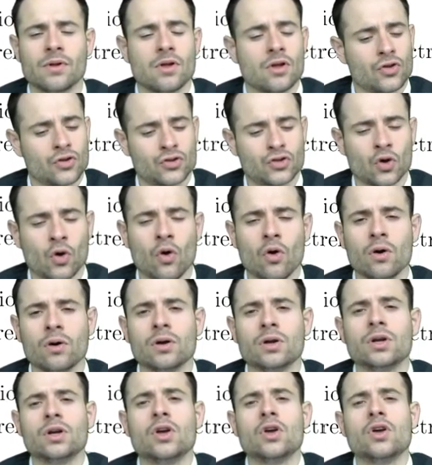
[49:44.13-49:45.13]
So
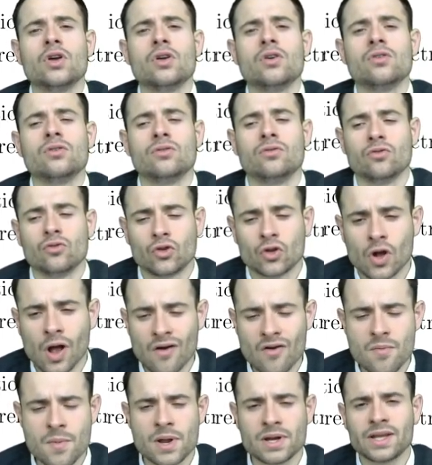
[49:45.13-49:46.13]
the
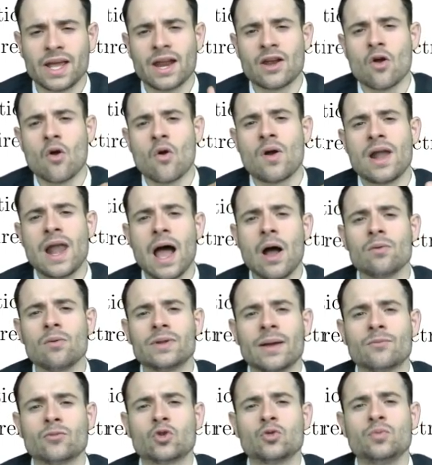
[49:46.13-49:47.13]
government can allow
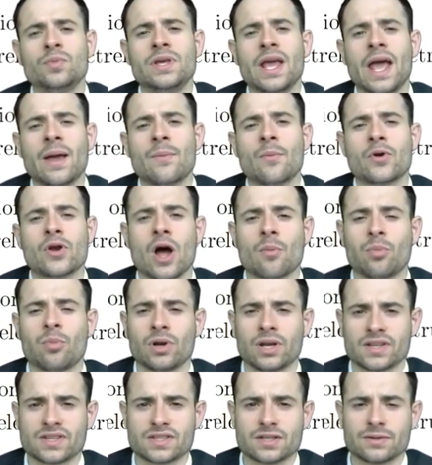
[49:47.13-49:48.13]
them to be a
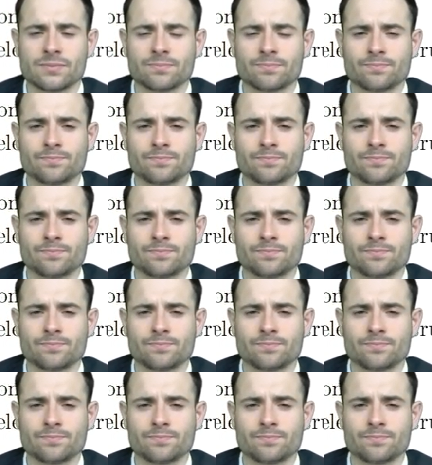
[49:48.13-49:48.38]
monopolist.